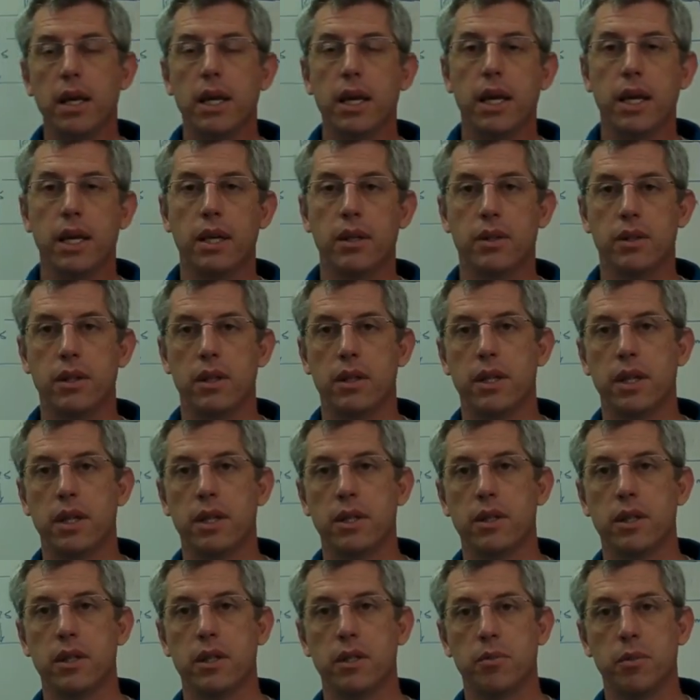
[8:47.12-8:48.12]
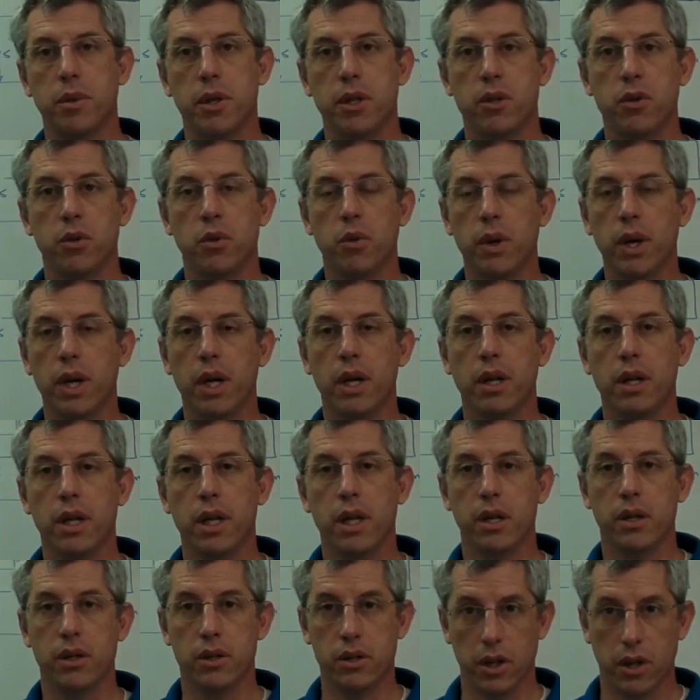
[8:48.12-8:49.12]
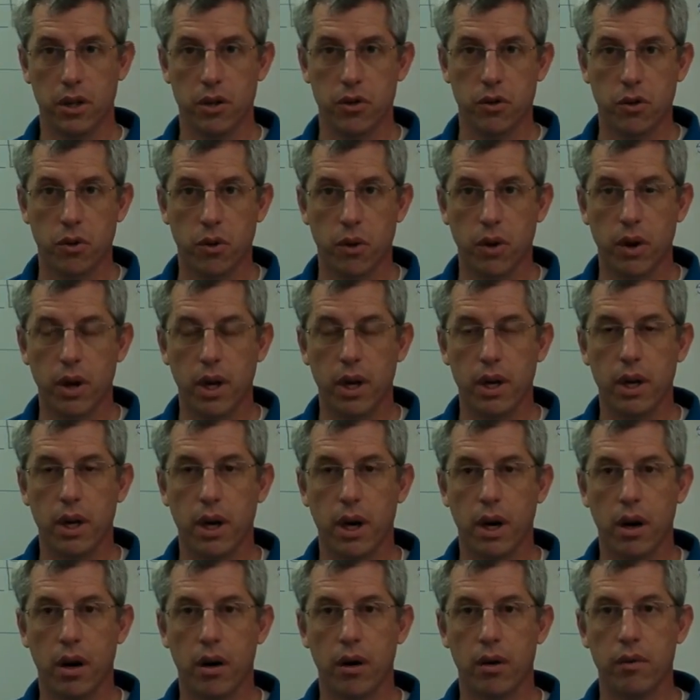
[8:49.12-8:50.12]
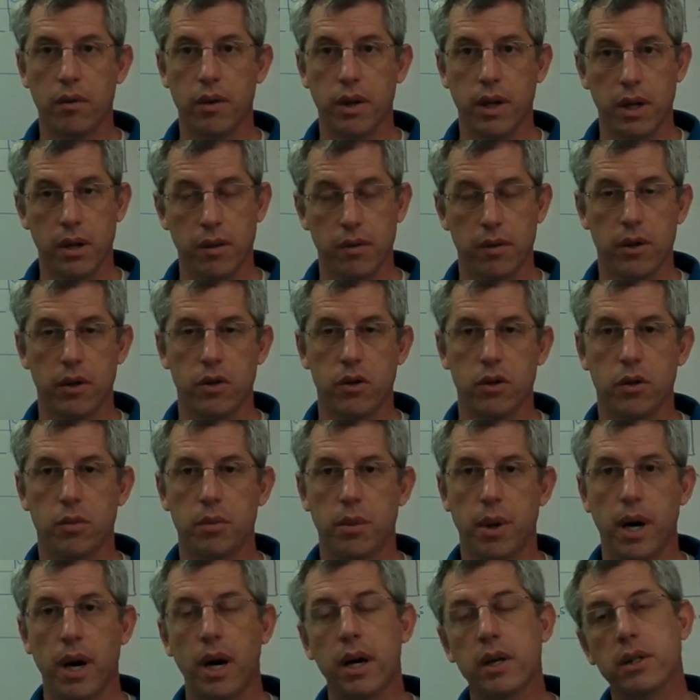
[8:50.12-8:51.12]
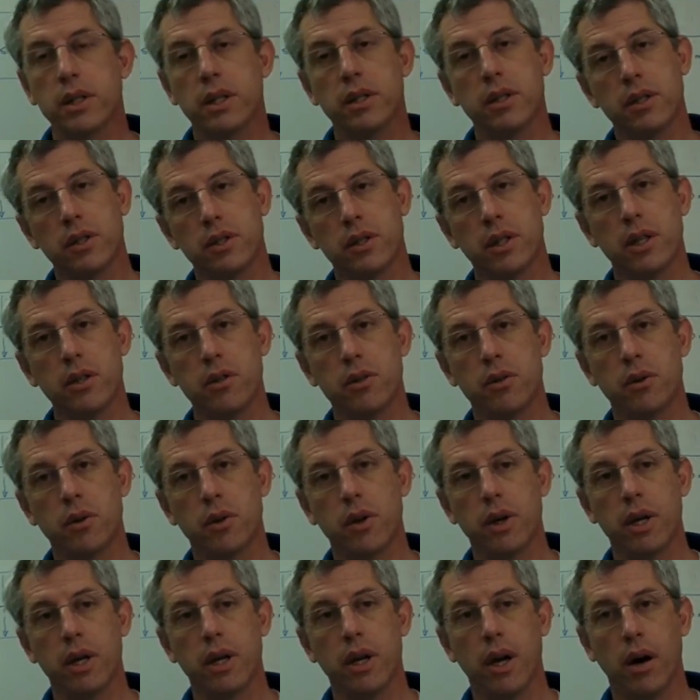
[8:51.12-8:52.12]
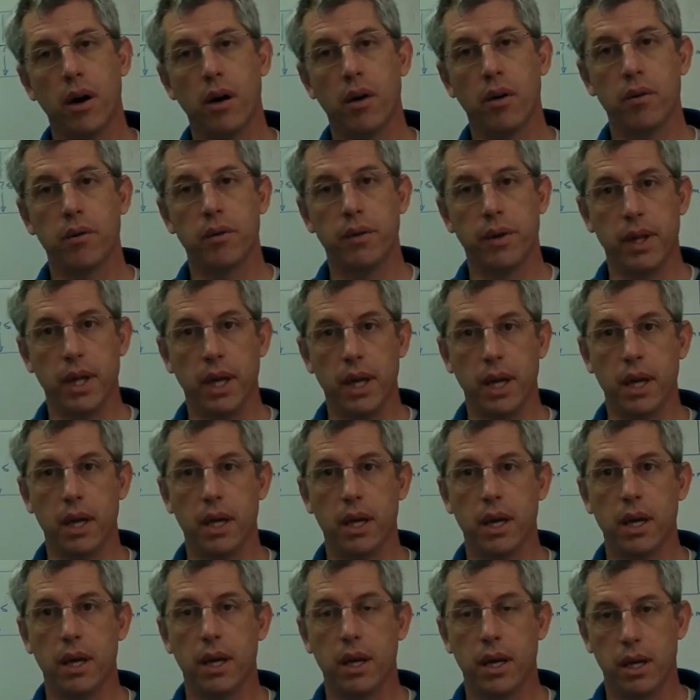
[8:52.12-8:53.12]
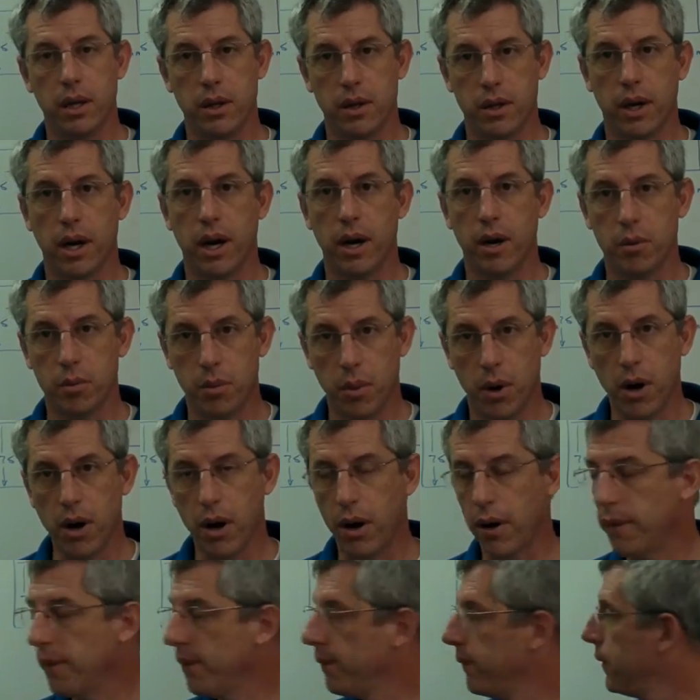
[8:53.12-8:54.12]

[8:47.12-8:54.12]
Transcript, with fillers: is the distance between the centroid of the individual box and the centroid of the entire part.